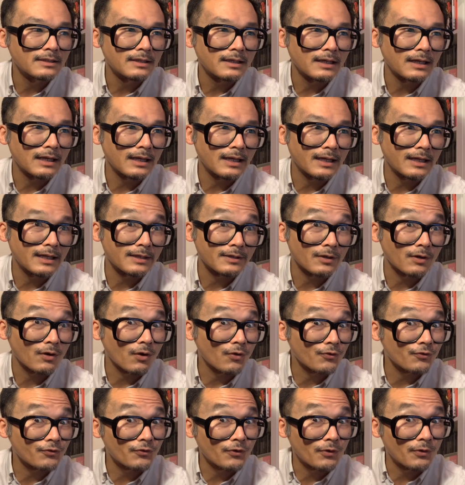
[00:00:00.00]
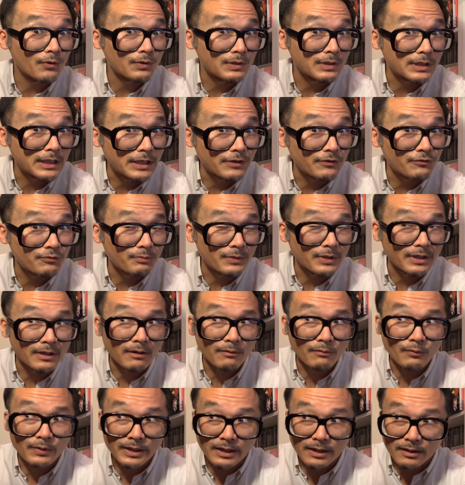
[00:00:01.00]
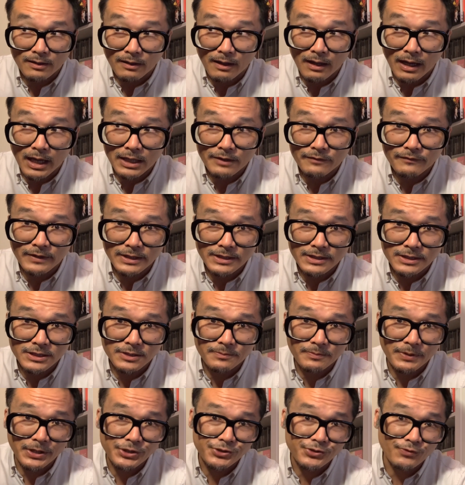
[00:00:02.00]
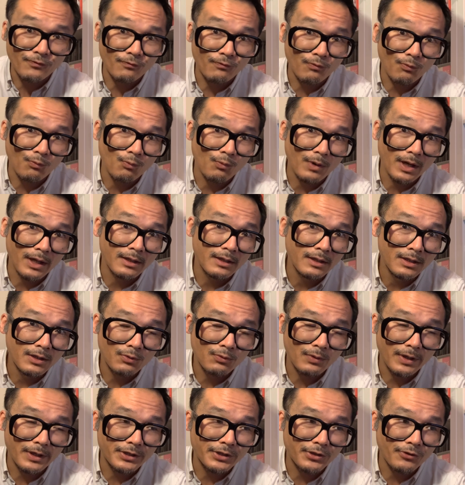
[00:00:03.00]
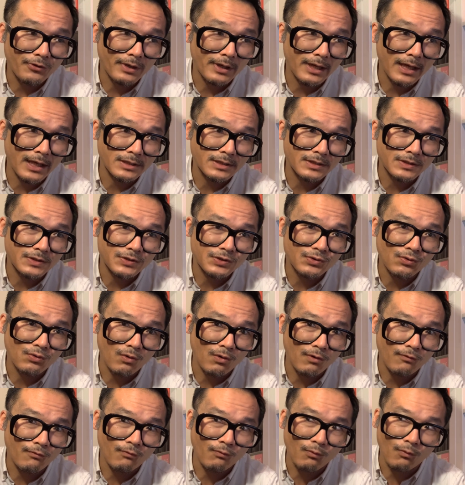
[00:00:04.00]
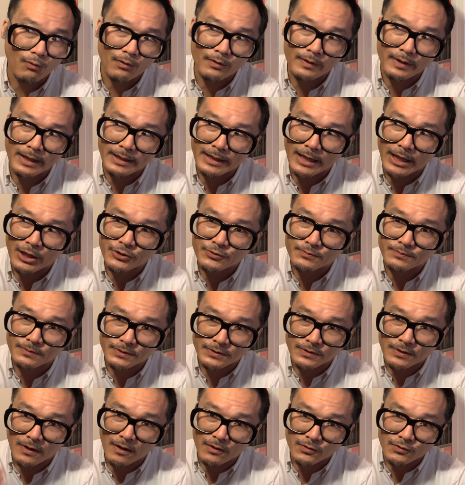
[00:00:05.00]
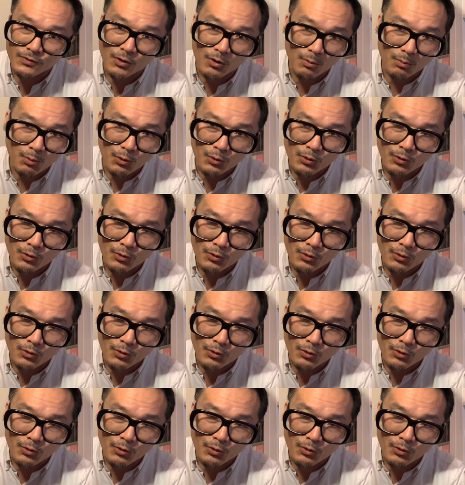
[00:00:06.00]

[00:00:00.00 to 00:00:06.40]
And it also leaves me with a lot of anticipation for what Criterion has in store for announcements October,